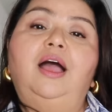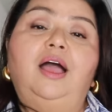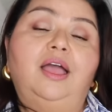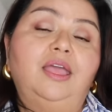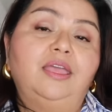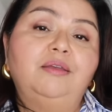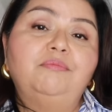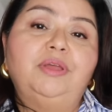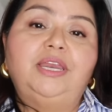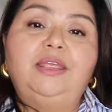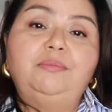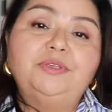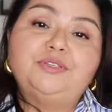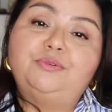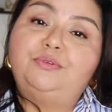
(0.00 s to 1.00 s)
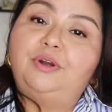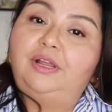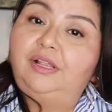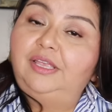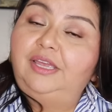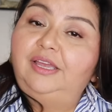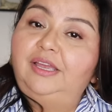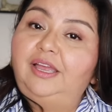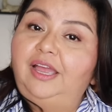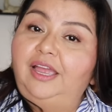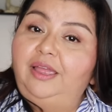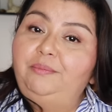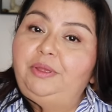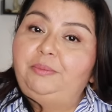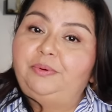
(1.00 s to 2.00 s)
Hi, my name is Aurelia. I
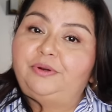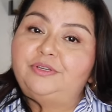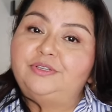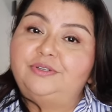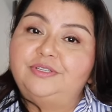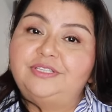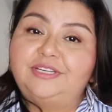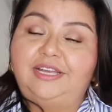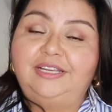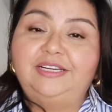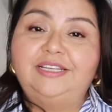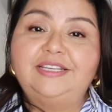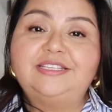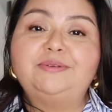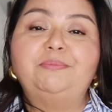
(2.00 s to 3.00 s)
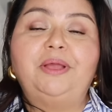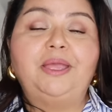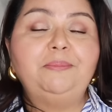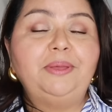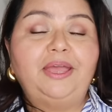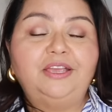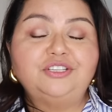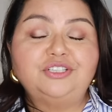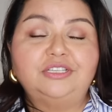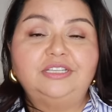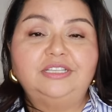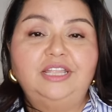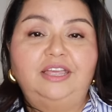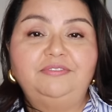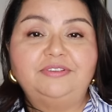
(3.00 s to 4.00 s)
am a personal stylist. My passion
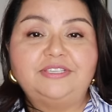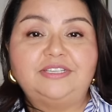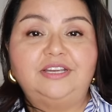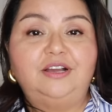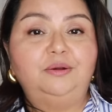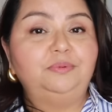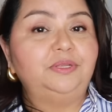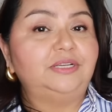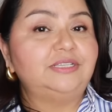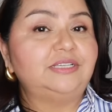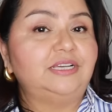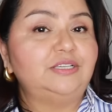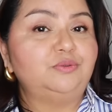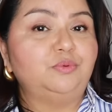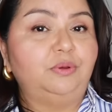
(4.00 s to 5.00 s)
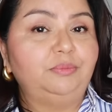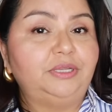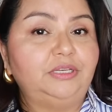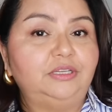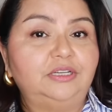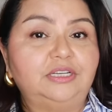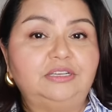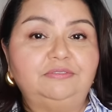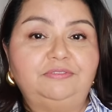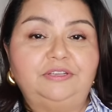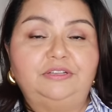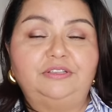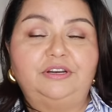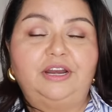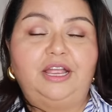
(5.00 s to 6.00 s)
in life is to help plus-size women look and
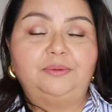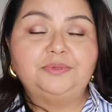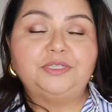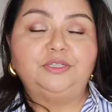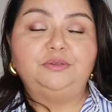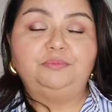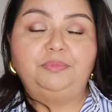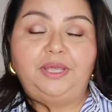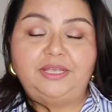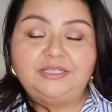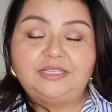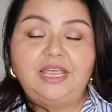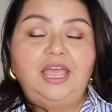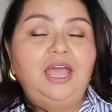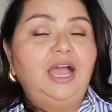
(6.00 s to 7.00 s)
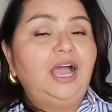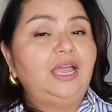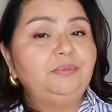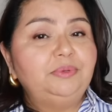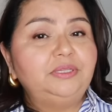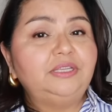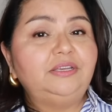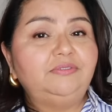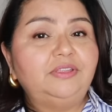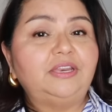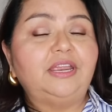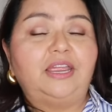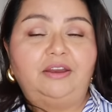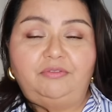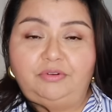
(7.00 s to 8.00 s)
feel their absolute best. I believe
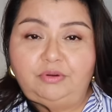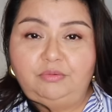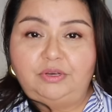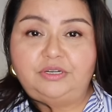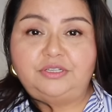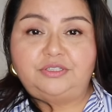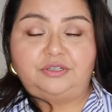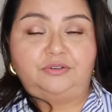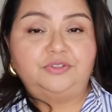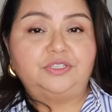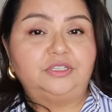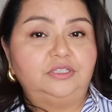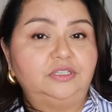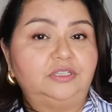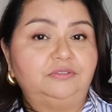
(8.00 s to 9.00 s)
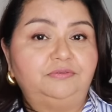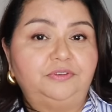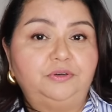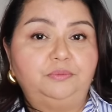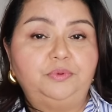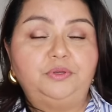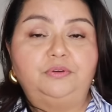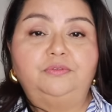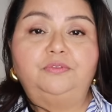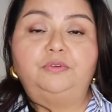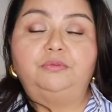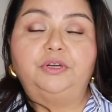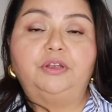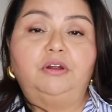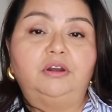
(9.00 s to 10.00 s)
that everyone deserves to look and feel beautiful
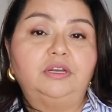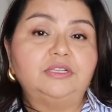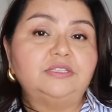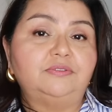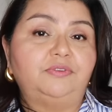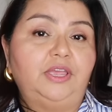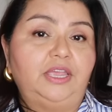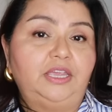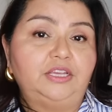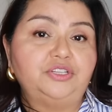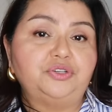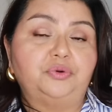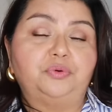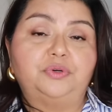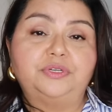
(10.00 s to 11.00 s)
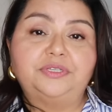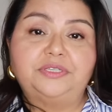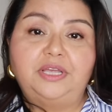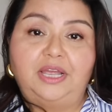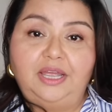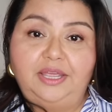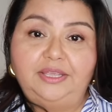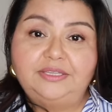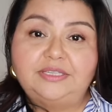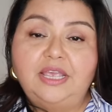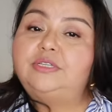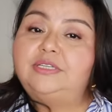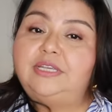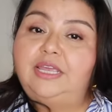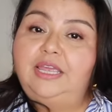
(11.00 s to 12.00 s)
regardless of age or size.
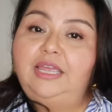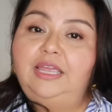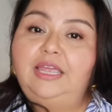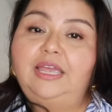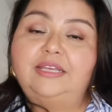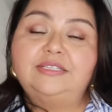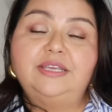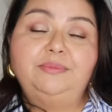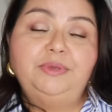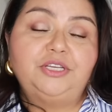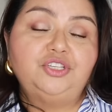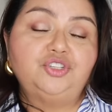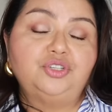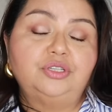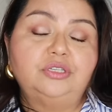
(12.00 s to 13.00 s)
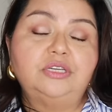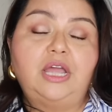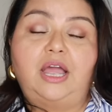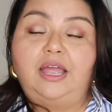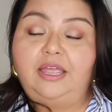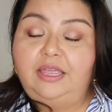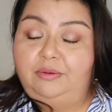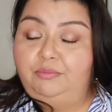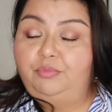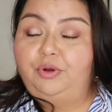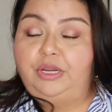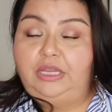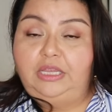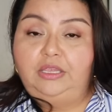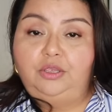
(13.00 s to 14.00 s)
Today, as I mentioned, I am
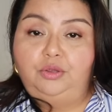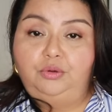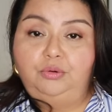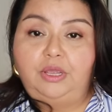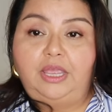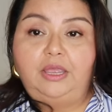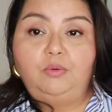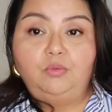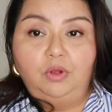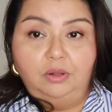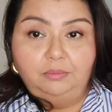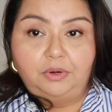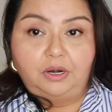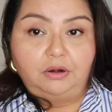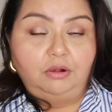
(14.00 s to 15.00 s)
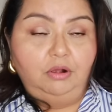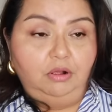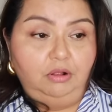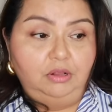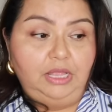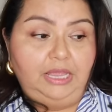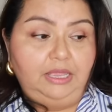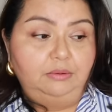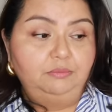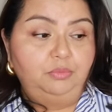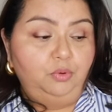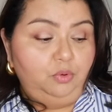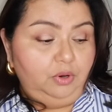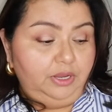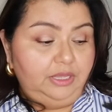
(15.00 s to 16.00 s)
bringing you a Walmart haul, and
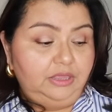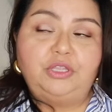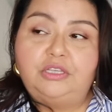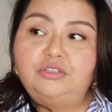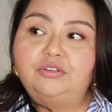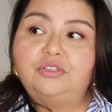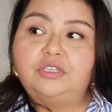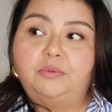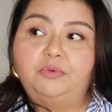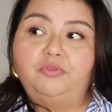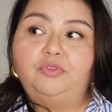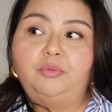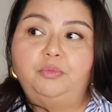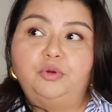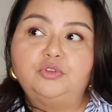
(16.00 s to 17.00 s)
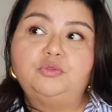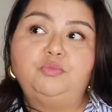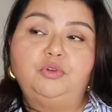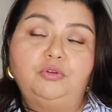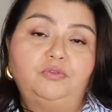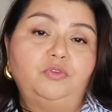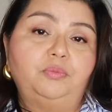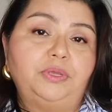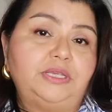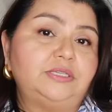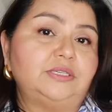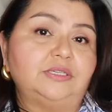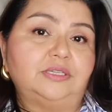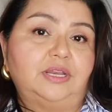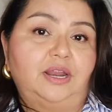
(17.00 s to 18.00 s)
boy, these are some of the most beautiful
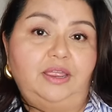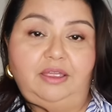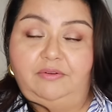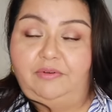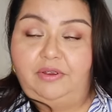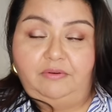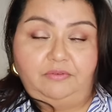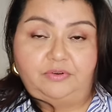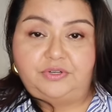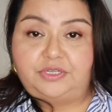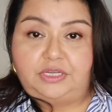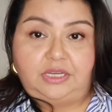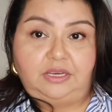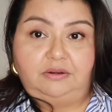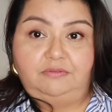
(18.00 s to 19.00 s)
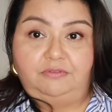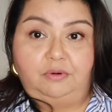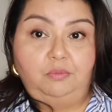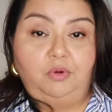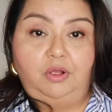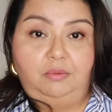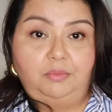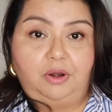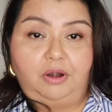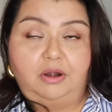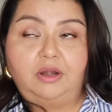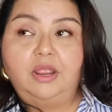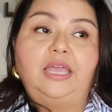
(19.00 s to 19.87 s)
pieces that I have ever seen from Walmart.